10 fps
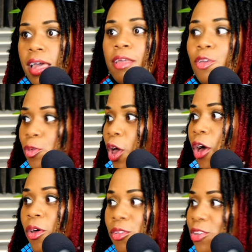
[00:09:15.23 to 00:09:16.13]
you
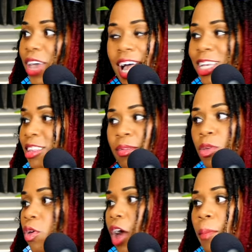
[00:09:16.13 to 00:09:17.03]
know, you can't
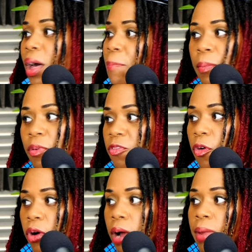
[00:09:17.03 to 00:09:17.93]
just come up and
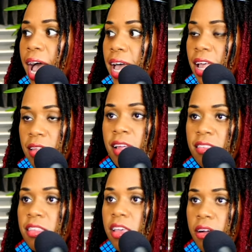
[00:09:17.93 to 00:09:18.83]
perform. Like yeah. it, it's
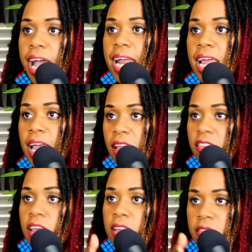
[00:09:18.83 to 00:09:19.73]
yeah. curated. It's,
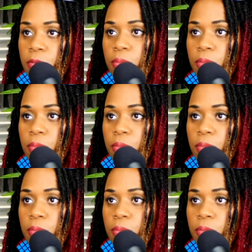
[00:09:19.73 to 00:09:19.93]
it's,